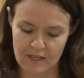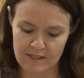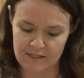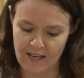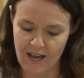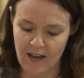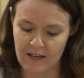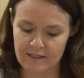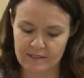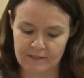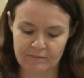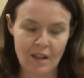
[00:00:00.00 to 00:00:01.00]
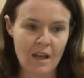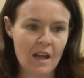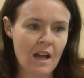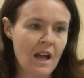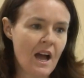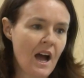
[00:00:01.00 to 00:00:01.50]
his heart.
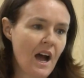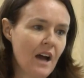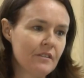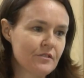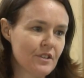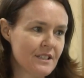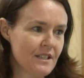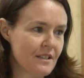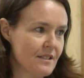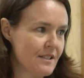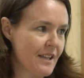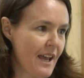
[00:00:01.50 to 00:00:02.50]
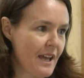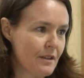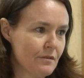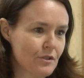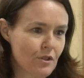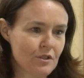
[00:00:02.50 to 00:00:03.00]
After he did the scan
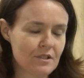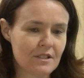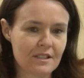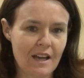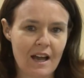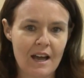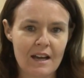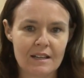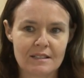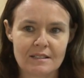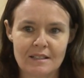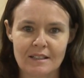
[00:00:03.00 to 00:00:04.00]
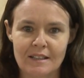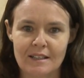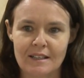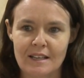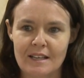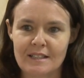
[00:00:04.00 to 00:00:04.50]
of Josh's heart,
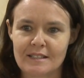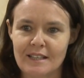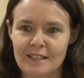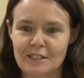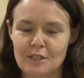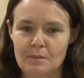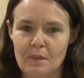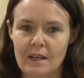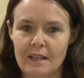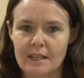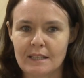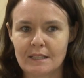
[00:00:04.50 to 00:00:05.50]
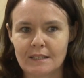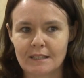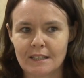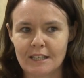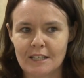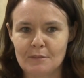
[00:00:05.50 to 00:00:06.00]
he said to me,
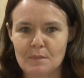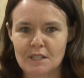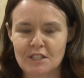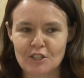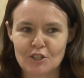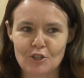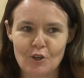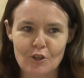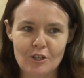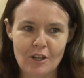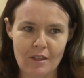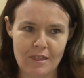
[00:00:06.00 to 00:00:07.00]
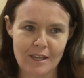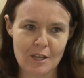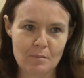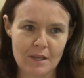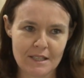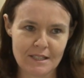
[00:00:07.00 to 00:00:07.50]
"Mrs. Stone, I think
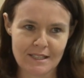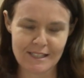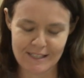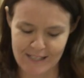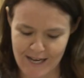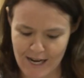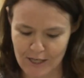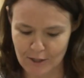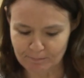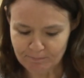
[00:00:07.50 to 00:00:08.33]
you better sit down."